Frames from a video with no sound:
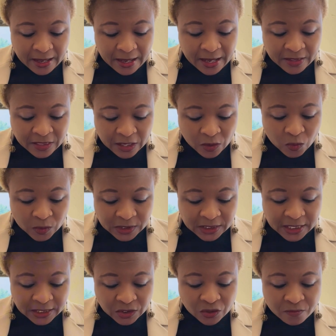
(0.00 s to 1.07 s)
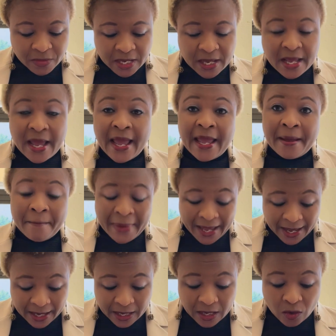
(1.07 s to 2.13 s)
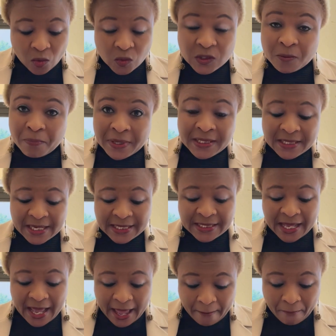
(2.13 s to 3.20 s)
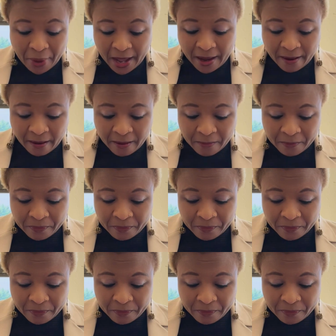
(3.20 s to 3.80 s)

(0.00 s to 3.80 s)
And the Lord said to me, a man whose business empire